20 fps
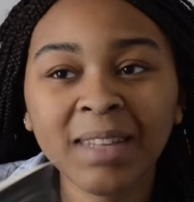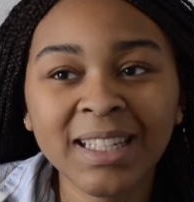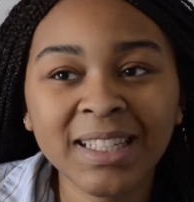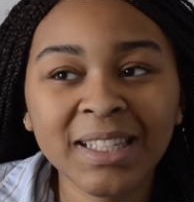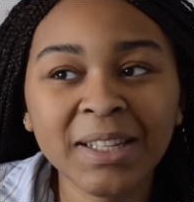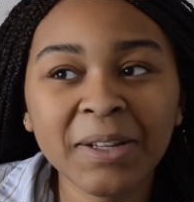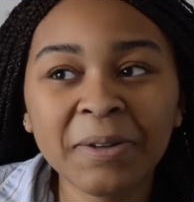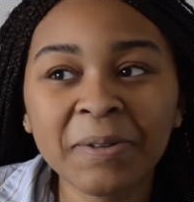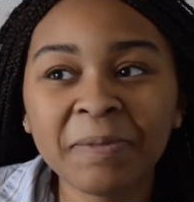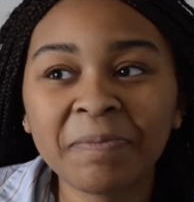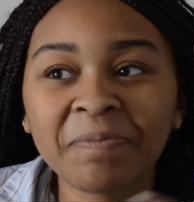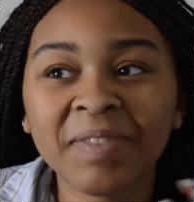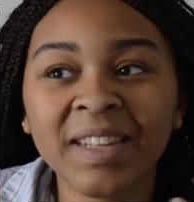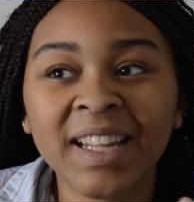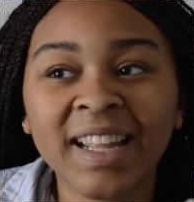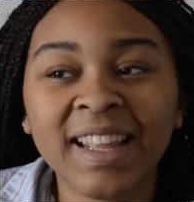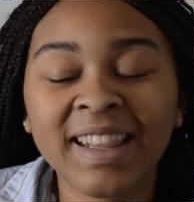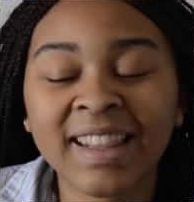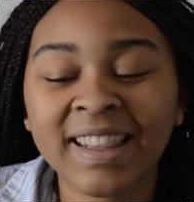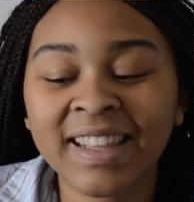So
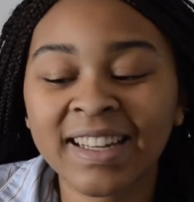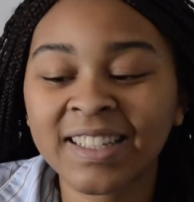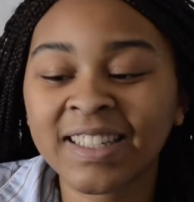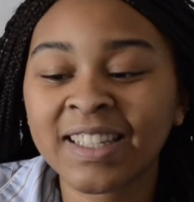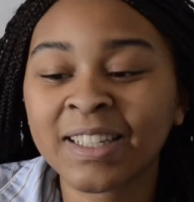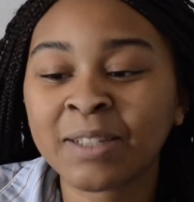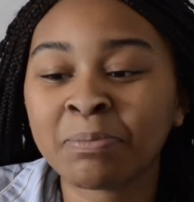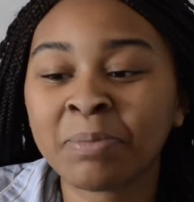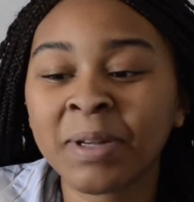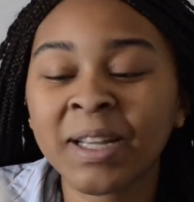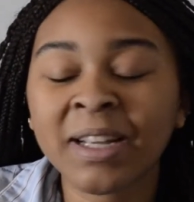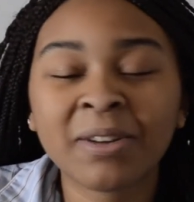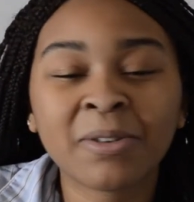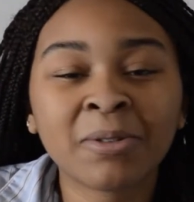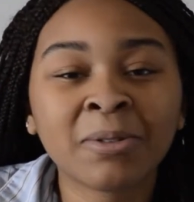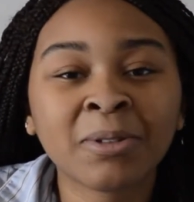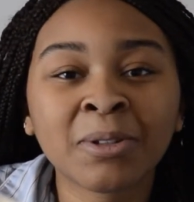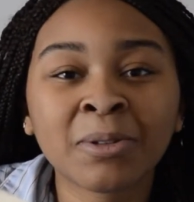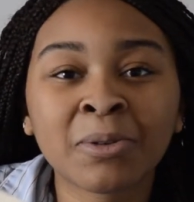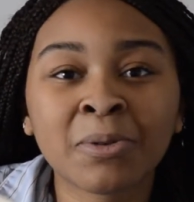there's this big
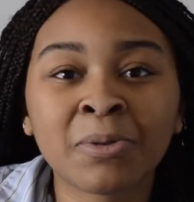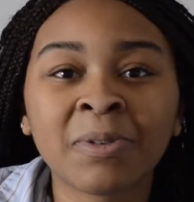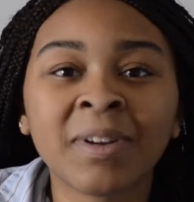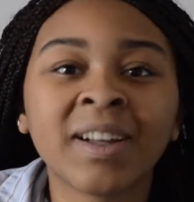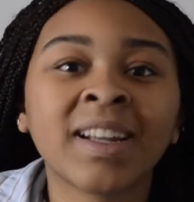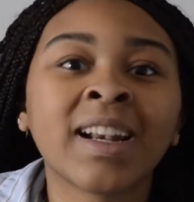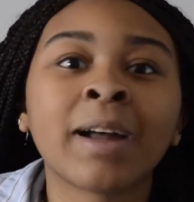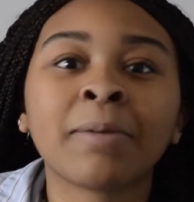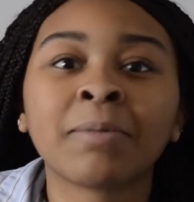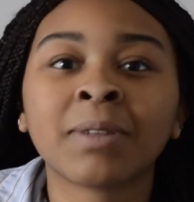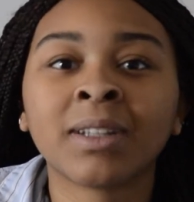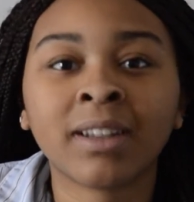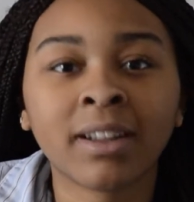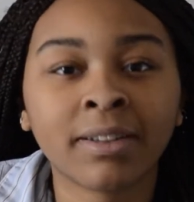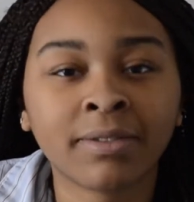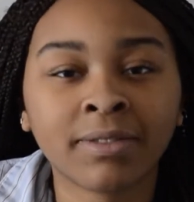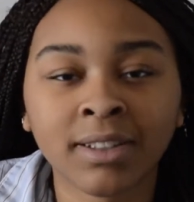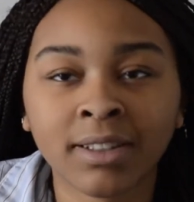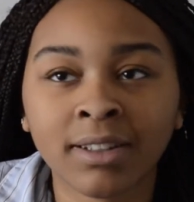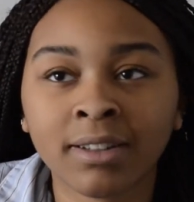whole school, and I would
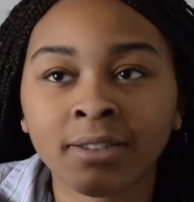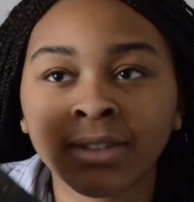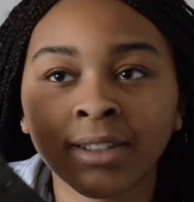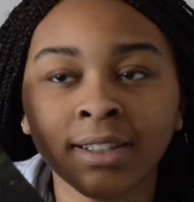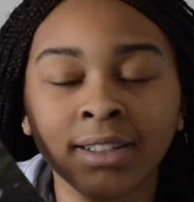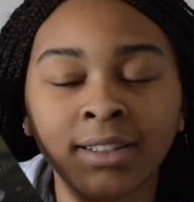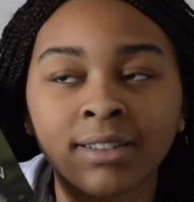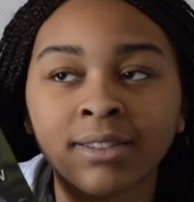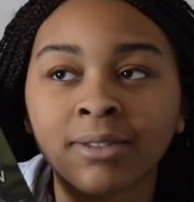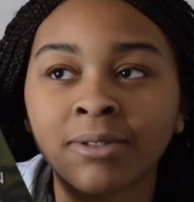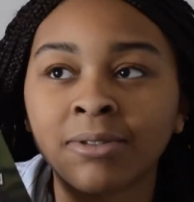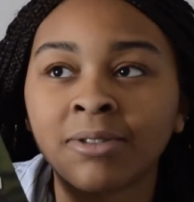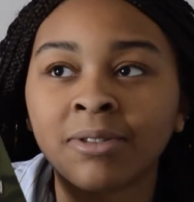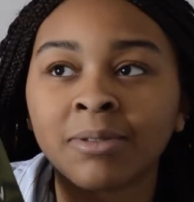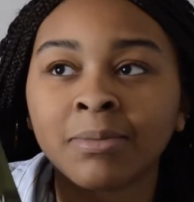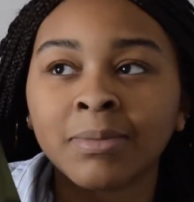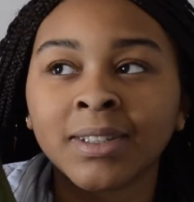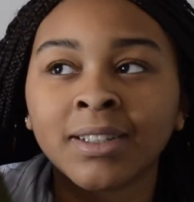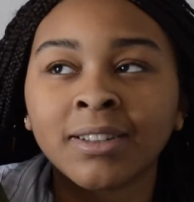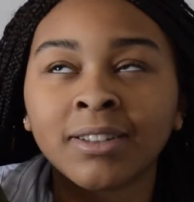love to go to the school.
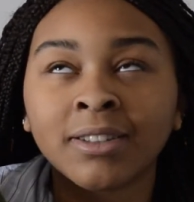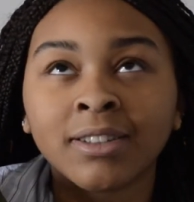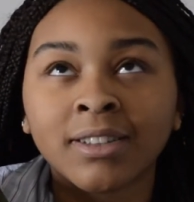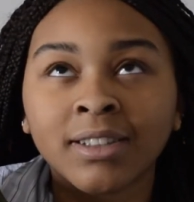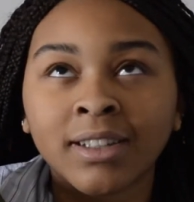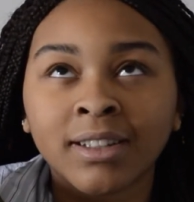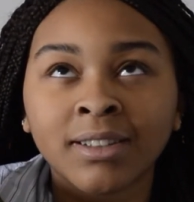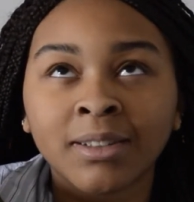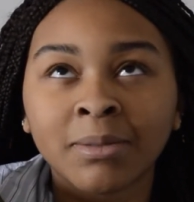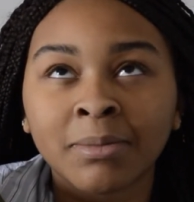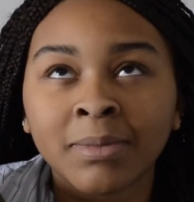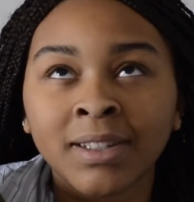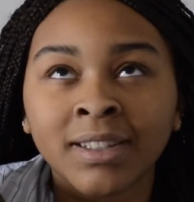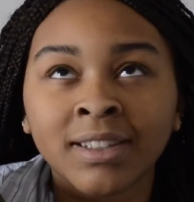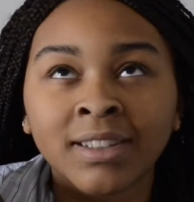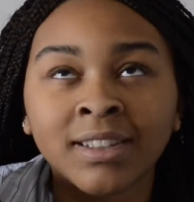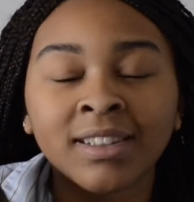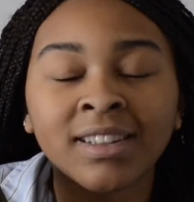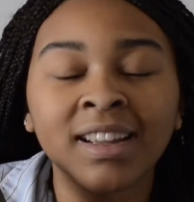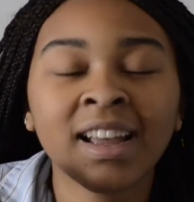Oh my gosh, it sounds
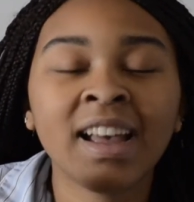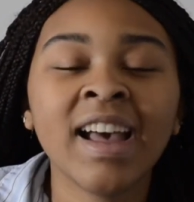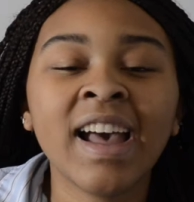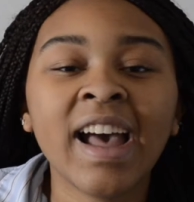amazing.